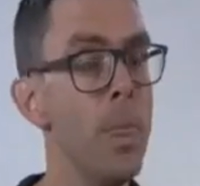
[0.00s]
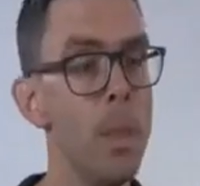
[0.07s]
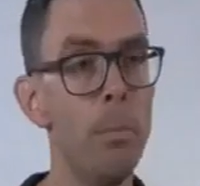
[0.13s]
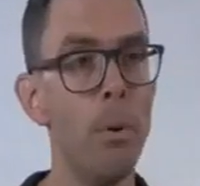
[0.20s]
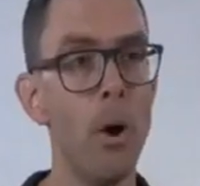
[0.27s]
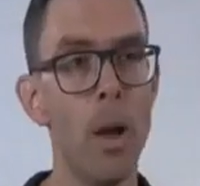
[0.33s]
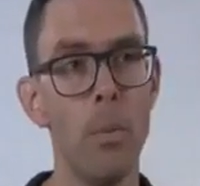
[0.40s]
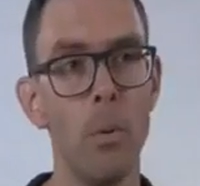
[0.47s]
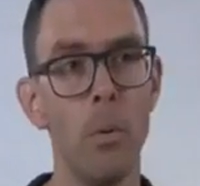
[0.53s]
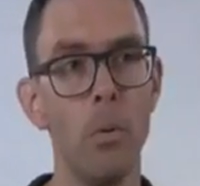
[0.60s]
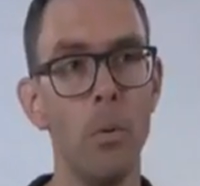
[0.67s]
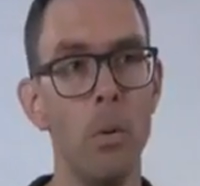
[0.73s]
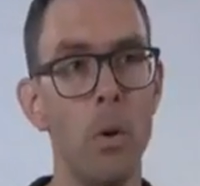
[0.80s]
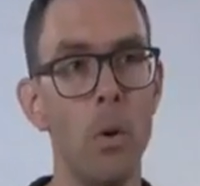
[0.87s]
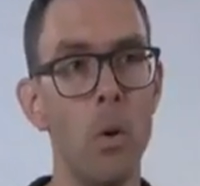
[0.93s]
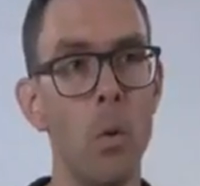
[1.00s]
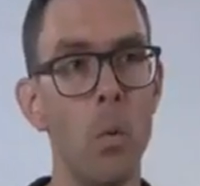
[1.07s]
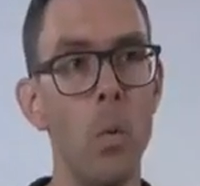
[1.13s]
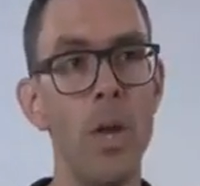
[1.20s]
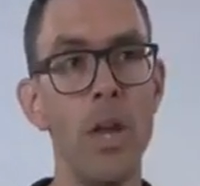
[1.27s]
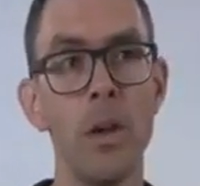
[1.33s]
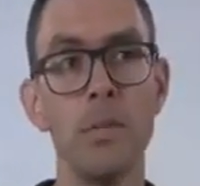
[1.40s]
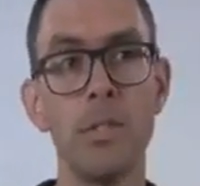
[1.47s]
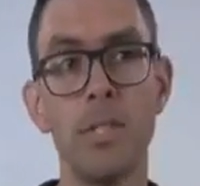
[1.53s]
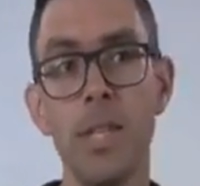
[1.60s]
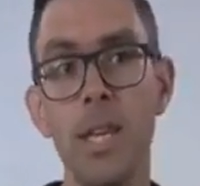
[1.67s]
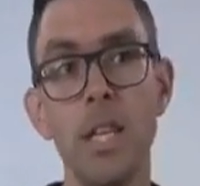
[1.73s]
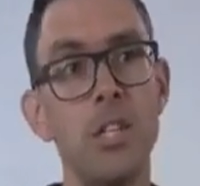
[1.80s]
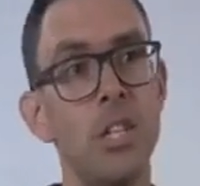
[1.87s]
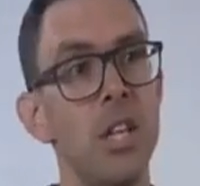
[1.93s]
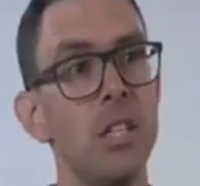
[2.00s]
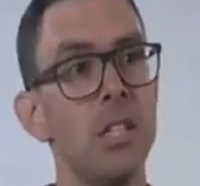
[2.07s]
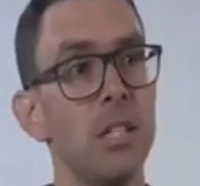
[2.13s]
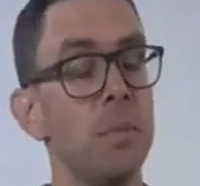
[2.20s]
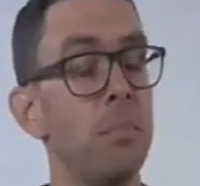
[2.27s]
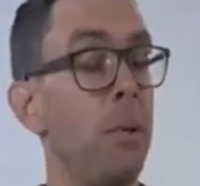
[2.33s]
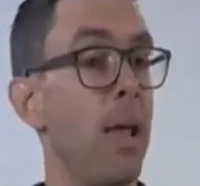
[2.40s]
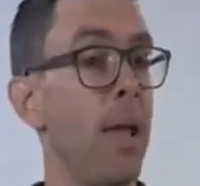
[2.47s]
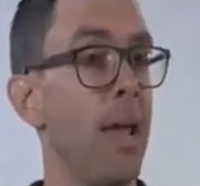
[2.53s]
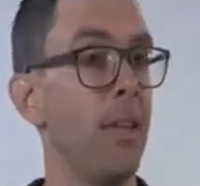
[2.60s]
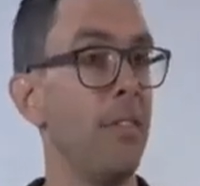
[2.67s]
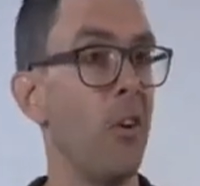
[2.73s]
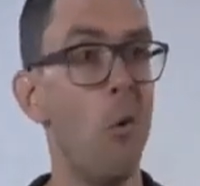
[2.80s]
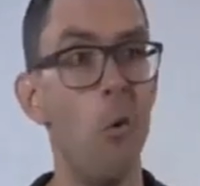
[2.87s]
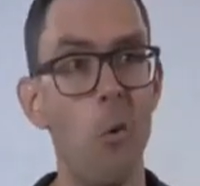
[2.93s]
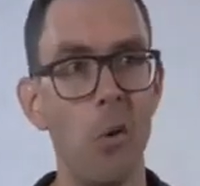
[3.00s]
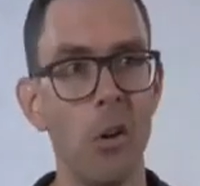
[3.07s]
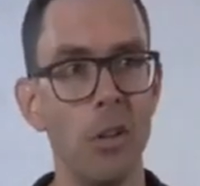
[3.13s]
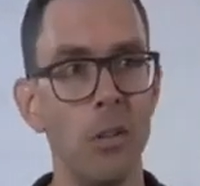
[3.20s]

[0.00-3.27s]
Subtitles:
In the Bible, we don't see Jesus playing the